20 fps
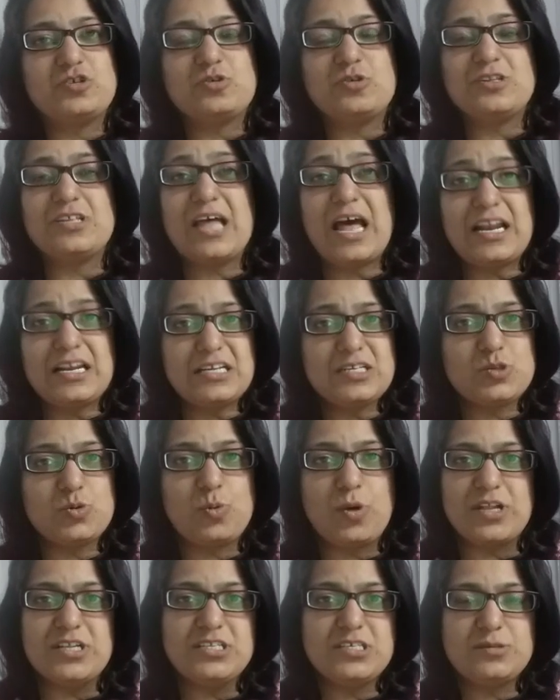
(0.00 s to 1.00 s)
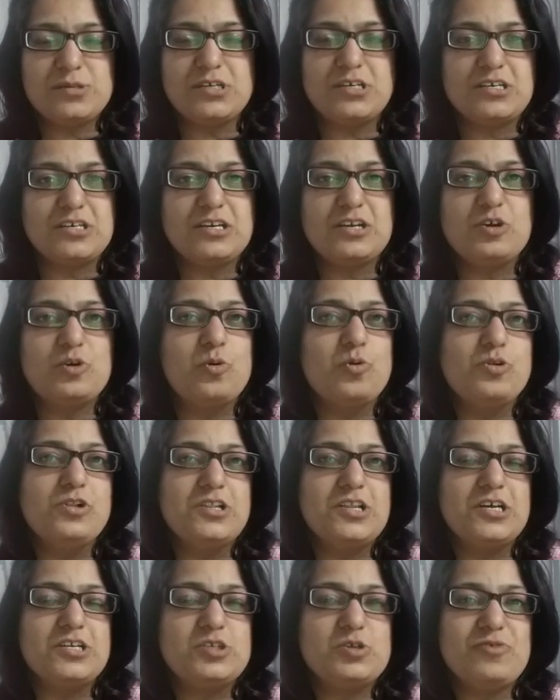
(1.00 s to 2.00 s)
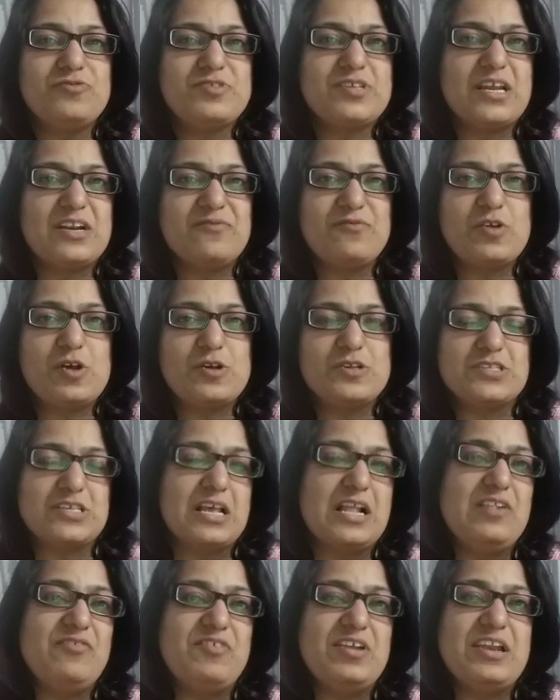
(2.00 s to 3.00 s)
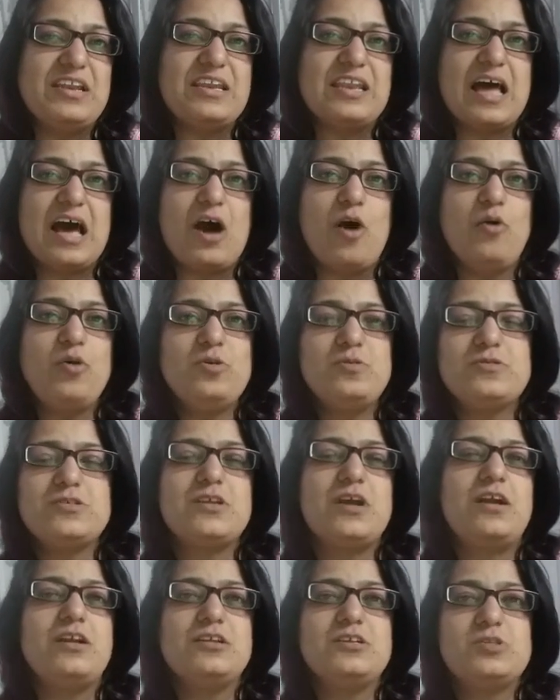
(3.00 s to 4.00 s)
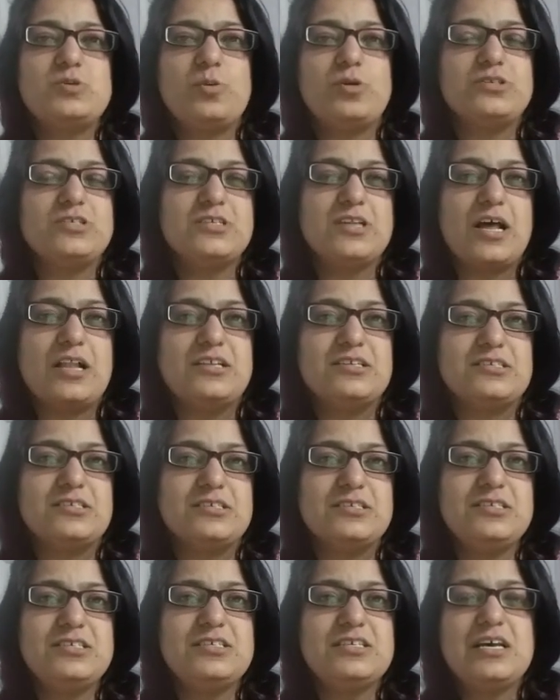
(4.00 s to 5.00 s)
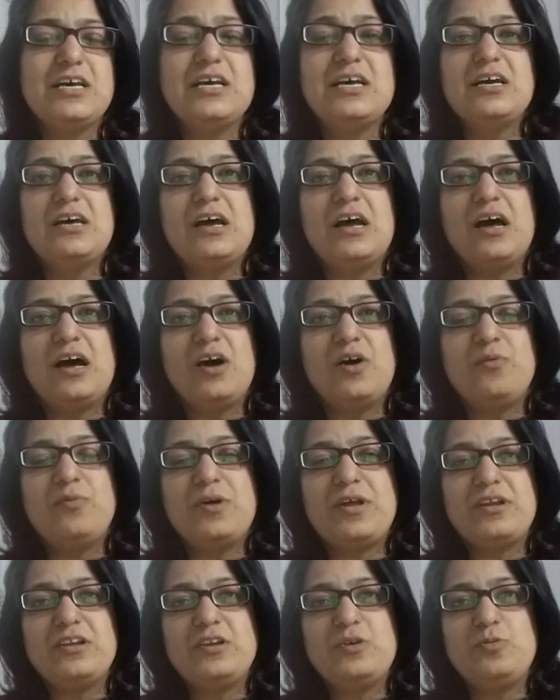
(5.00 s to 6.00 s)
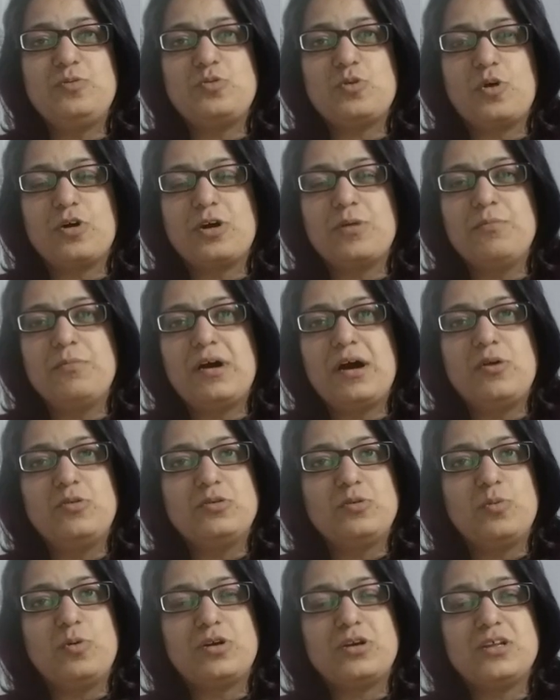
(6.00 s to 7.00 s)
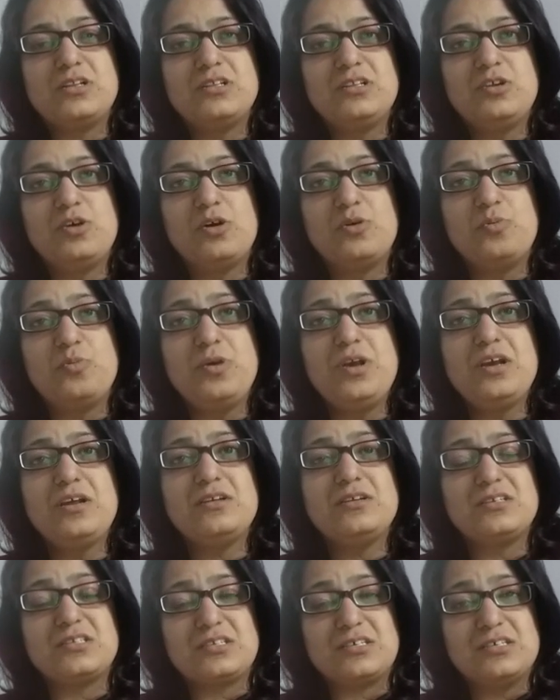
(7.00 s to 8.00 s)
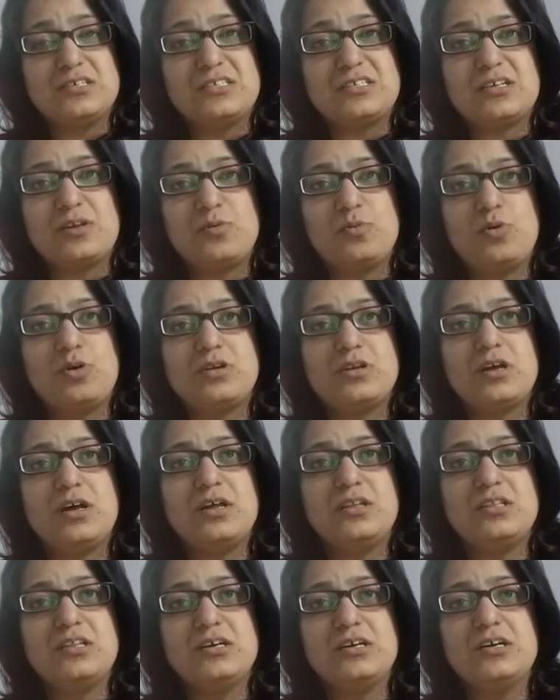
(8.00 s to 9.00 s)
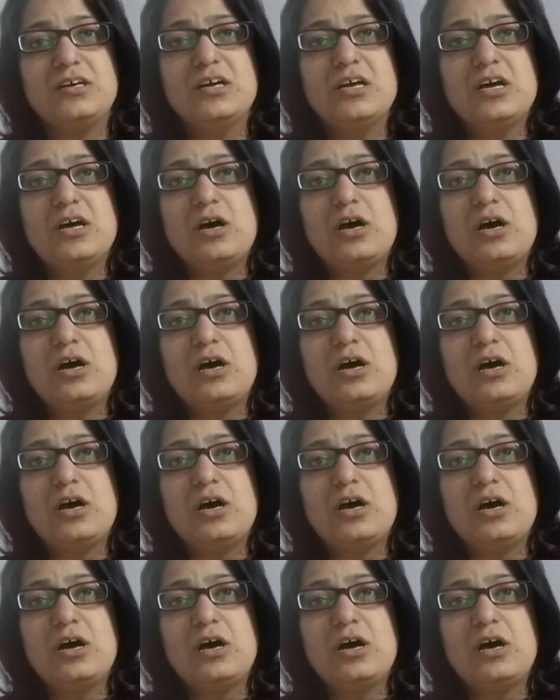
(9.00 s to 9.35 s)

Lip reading: So that is one certain goal that you have set for yourself, and now you start the SWOT analysis, wherein you talk about what are your weaknesses and what are the